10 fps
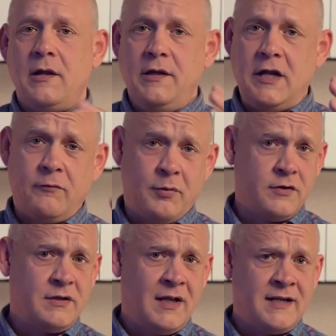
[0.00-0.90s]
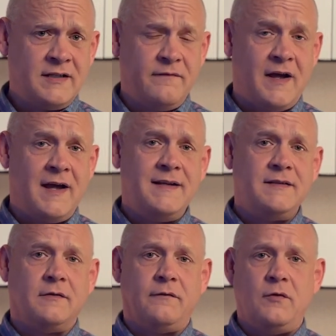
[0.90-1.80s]
Now, for personalized
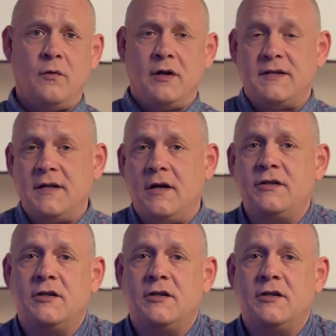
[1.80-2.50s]
advice, or if you want to discuss